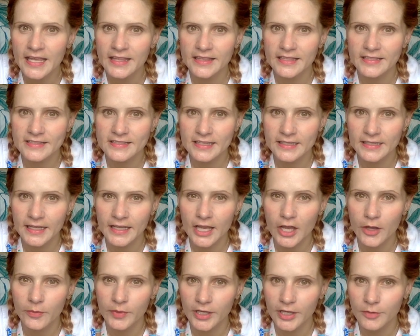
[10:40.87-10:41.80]
This Sunday
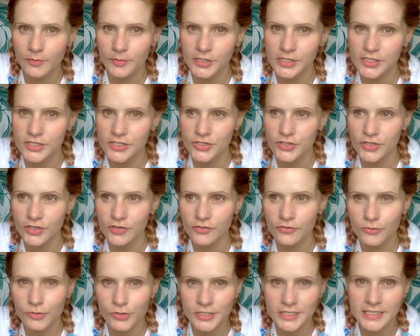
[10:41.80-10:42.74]
coming, I'll be doing
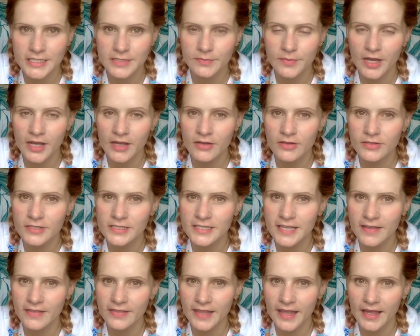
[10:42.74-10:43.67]
14 miles,
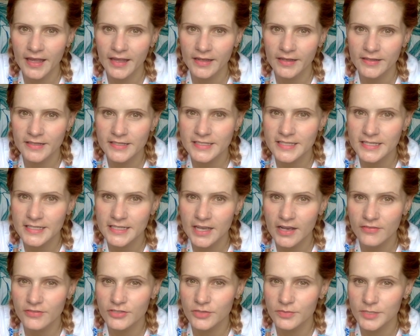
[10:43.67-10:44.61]
and then the Sunday
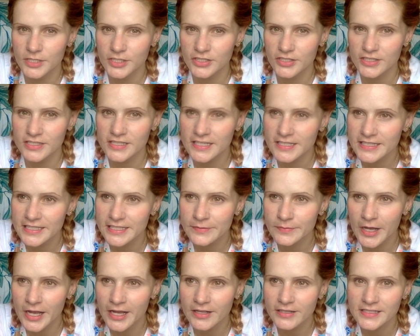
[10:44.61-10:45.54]
after, I'll be doing 16
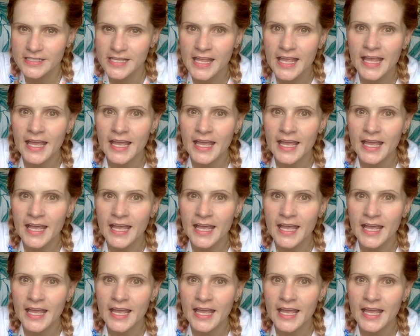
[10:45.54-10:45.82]
miles,